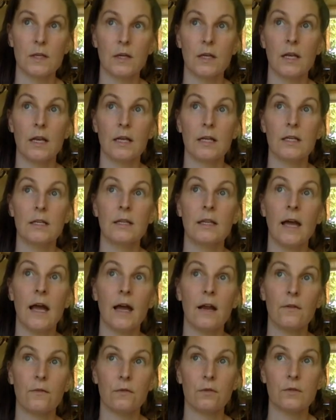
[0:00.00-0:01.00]
And I, in
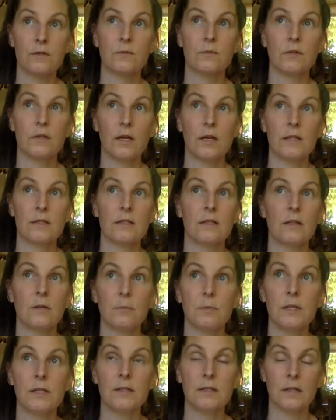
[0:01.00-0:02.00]
that, of course, realized that the
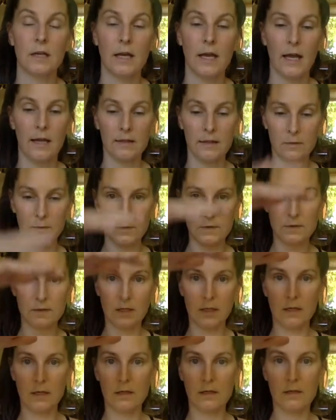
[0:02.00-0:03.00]
piece that I had that was
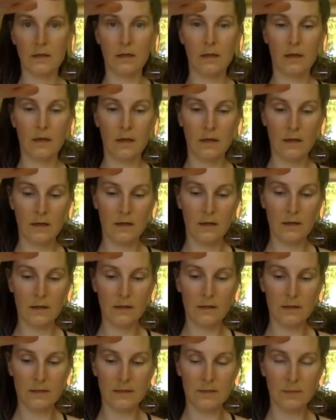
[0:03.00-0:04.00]
like
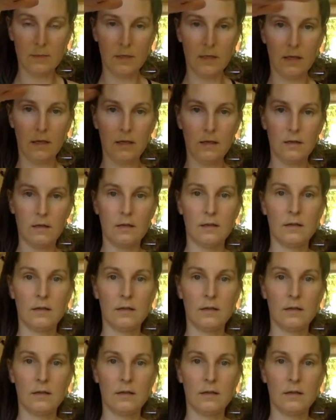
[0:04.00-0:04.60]
this big